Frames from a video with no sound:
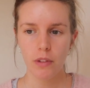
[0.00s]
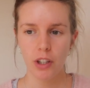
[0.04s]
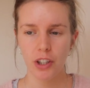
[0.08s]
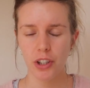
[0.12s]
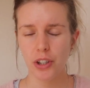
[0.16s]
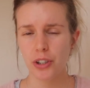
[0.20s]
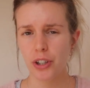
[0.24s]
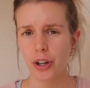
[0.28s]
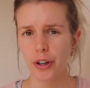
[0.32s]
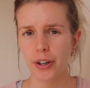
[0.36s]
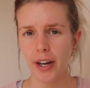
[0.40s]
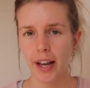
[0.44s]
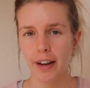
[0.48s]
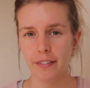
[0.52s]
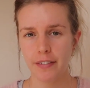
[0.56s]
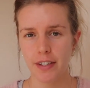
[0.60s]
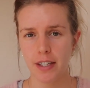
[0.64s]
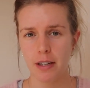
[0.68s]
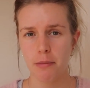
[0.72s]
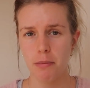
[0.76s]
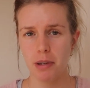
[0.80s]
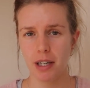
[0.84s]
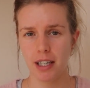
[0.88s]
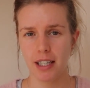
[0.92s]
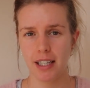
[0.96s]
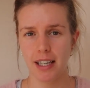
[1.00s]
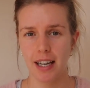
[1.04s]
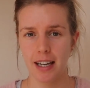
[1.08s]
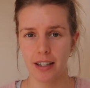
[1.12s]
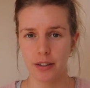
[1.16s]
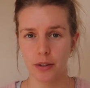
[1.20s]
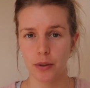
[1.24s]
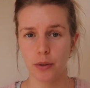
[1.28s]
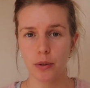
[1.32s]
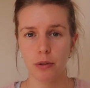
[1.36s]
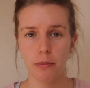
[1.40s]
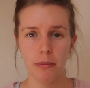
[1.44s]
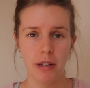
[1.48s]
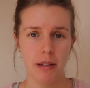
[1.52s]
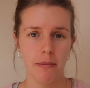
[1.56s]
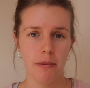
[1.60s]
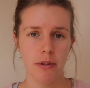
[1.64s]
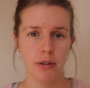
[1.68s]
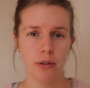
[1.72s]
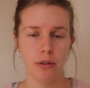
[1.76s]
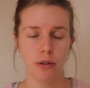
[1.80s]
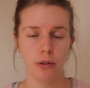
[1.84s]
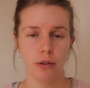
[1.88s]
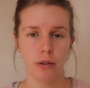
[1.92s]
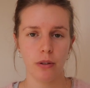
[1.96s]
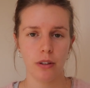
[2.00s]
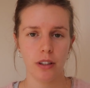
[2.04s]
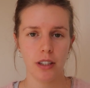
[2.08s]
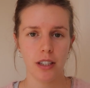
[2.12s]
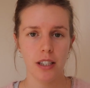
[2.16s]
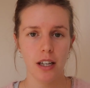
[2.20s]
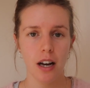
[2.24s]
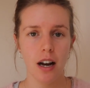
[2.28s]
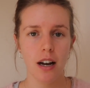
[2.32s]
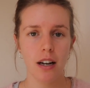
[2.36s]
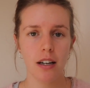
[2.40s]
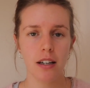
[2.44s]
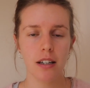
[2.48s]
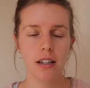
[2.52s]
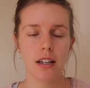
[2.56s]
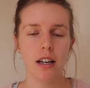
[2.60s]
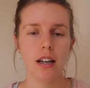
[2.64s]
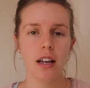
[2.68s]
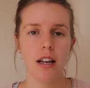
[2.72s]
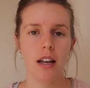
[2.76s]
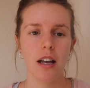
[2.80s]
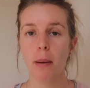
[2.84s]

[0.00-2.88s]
you don't have any money at all, maybe you're young,